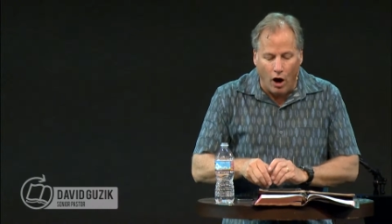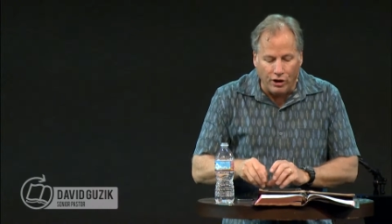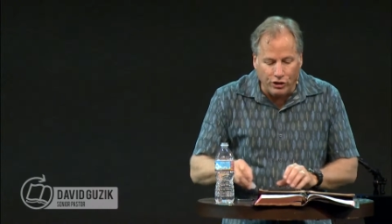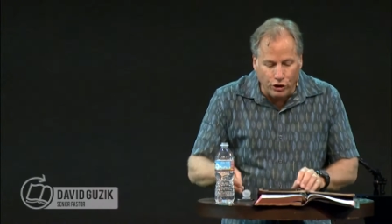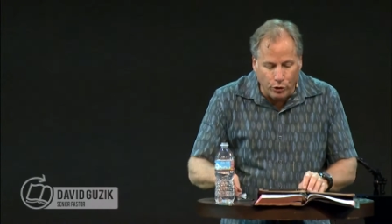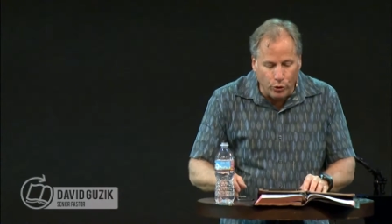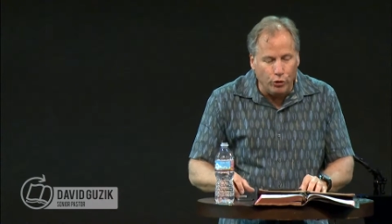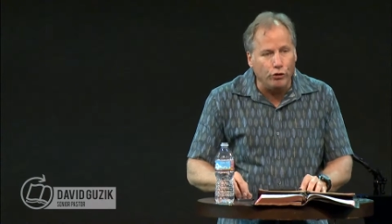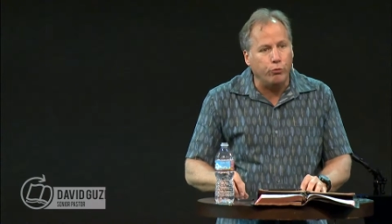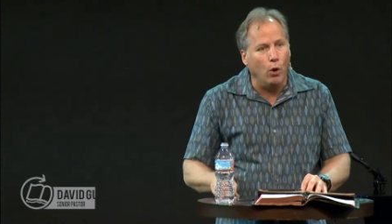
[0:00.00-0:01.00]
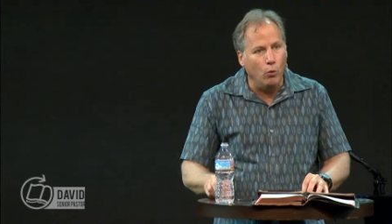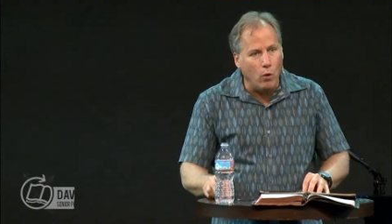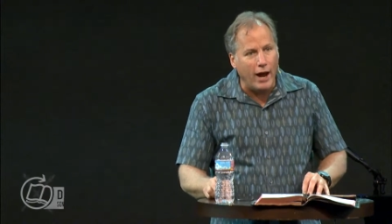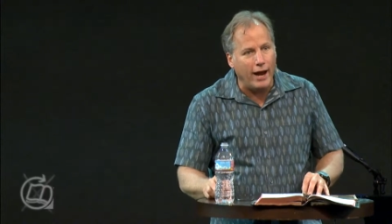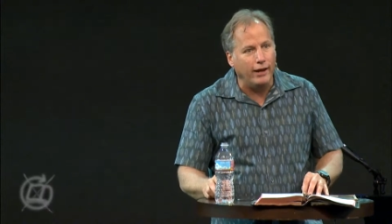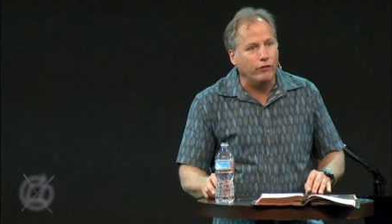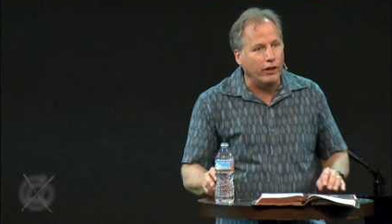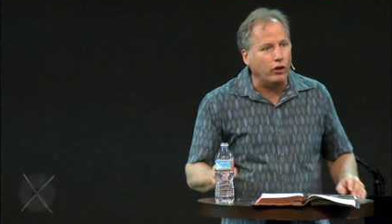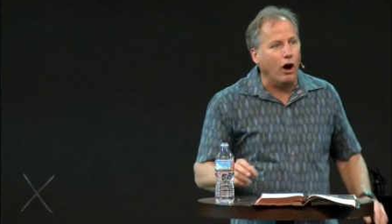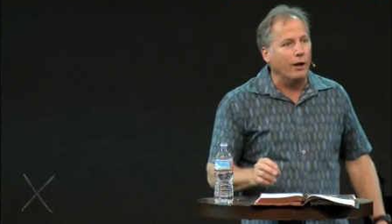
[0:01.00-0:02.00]
unusual ways
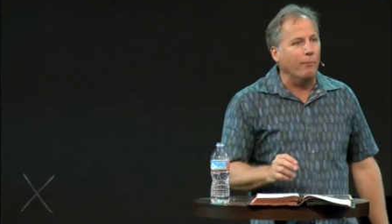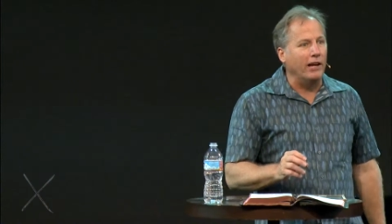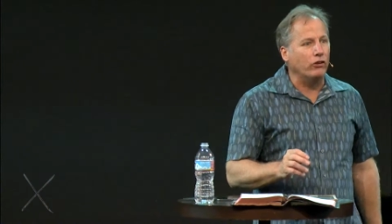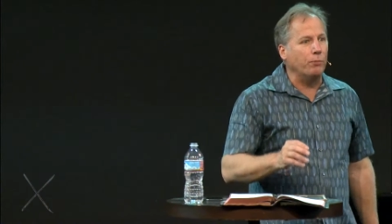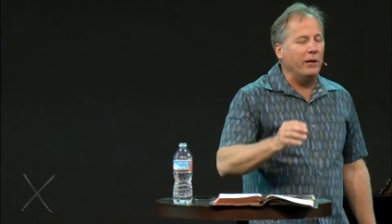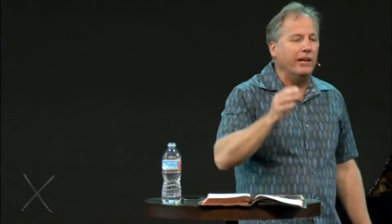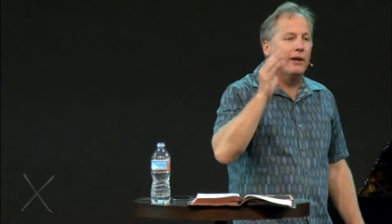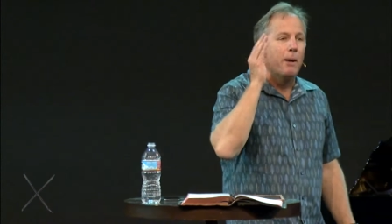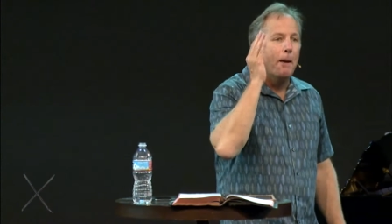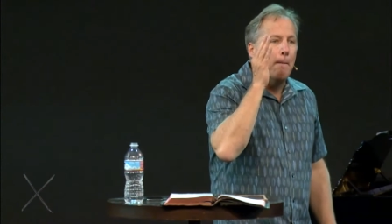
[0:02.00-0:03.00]
that God might speak,